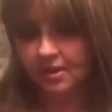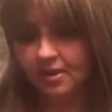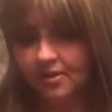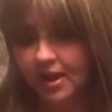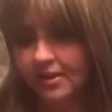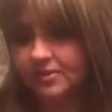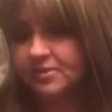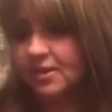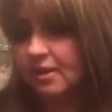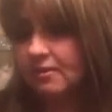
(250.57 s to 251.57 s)
there. Okay,
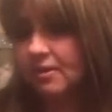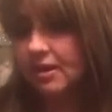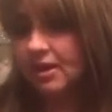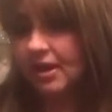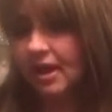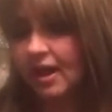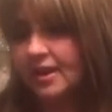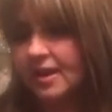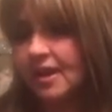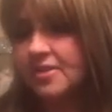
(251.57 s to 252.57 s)
so I
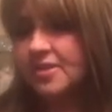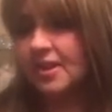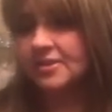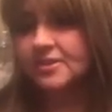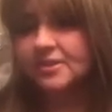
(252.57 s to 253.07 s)
got this.